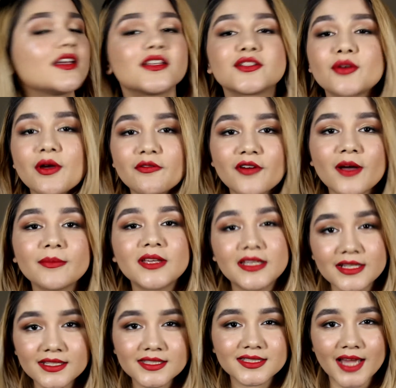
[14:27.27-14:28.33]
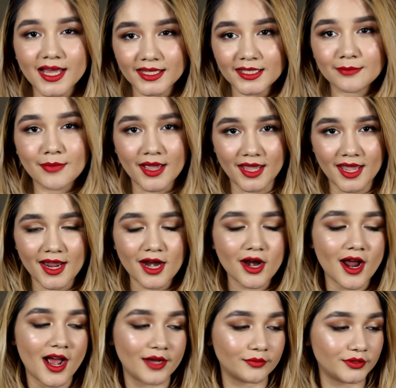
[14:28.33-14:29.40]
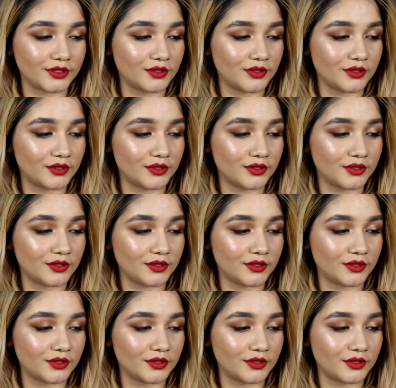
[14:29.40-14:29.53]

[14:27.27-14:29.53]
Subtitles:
So if I'm heat styling my hair, I will